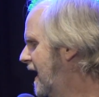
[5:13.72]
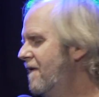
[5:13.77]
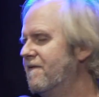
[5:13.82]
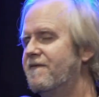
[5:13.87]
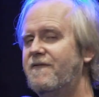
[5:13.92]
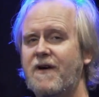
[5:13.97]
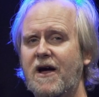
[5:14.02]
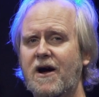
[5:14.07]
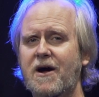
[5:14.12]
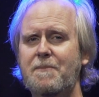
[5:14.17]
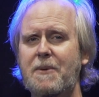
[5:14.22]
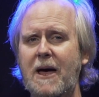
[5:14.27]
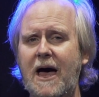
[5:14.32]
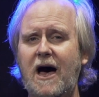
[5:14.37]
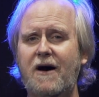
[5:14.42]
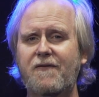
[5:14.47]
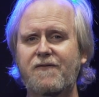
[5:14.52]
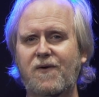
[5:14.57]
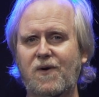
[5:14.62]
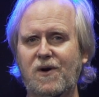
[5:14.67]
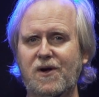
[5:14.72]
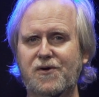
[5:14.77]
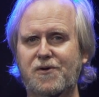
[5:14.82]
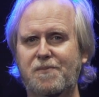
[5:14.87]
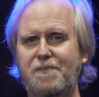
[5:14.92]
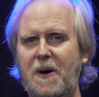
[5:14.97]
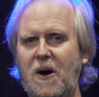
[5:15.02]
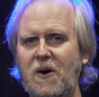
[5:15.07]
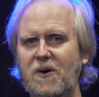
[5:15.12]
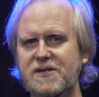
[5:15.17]
Very powerful little
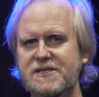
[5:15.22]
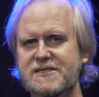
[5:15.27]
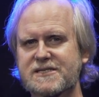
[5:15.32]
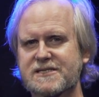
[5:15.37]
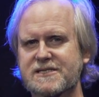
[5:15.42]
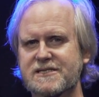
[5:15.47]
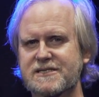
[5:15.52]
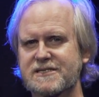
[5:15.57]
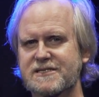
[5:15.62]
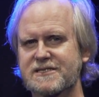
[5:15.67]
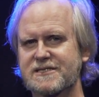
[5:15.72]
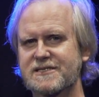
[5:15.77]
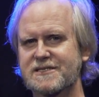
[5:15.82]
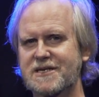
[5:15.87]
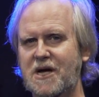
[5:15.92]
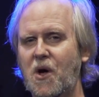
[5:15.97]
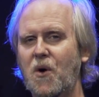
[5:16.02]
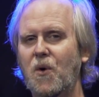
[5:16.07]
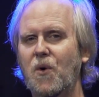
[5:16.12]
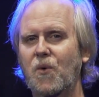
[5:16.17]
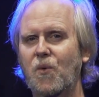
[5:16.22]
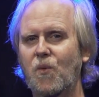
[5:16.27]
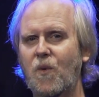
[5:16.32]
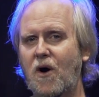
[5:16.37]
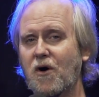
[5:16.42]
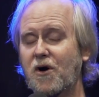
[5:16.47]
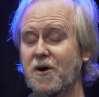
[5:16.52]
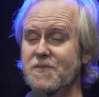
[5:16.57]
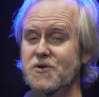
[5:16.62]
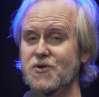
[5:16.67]
box.
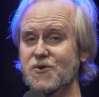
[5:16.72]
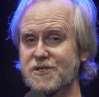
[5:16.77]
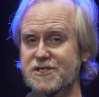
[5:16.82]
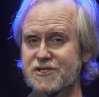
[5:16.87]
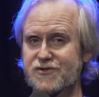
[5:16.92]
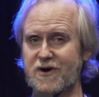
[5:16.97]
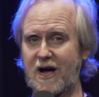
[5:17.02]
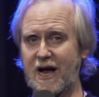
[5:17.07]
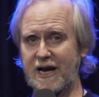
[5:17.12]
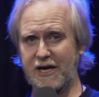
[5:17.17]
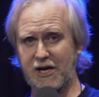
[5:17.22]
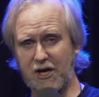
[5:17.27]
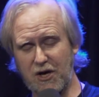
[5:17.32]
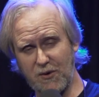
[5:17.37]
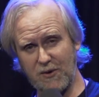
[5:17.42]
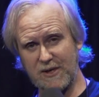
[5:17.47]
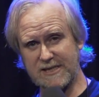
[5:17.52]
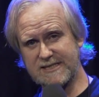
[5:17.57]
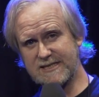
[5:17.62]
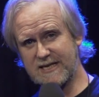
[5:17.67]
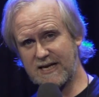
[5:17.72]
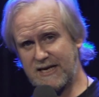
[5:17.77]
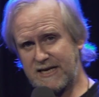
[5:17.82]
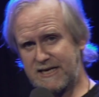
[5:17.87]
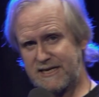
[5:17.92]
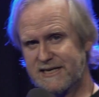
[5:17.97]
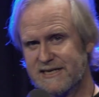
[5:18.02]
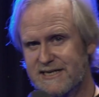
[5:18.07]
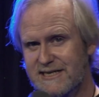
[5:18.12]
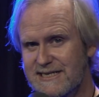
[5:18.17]
Welcome to Australia
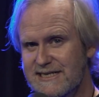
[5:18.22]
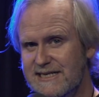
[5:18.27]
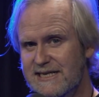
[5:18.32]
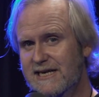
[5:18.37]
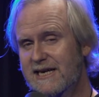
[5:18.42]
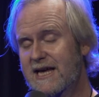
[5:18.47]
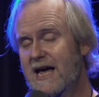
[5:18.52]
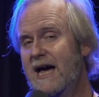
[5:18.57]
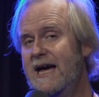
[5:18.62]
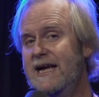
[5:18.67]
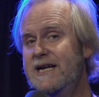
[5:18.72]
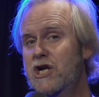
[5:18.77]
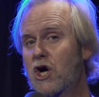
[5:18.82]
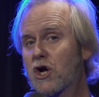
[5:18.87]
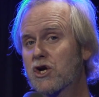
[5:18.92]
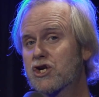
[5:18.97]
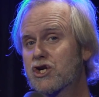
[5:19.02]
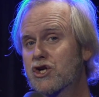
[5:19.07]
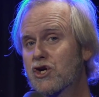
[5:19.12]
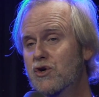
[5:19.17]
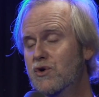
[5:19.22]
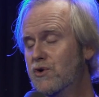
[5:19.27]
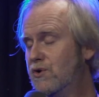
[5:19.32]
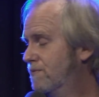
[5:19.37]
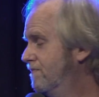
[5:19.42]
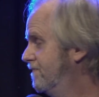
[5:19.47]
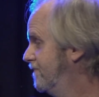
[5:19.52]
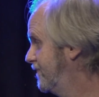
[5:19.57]
QSC K.2.